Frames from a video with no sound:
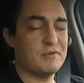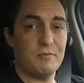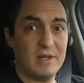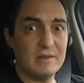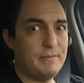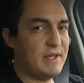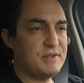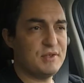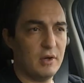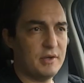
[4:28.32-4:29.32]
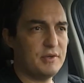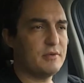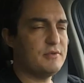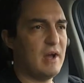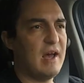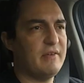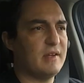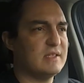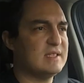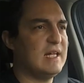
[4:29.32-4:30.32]
Well, it depends on your
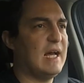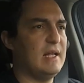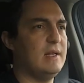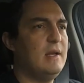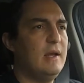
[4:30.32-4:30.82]
driving style.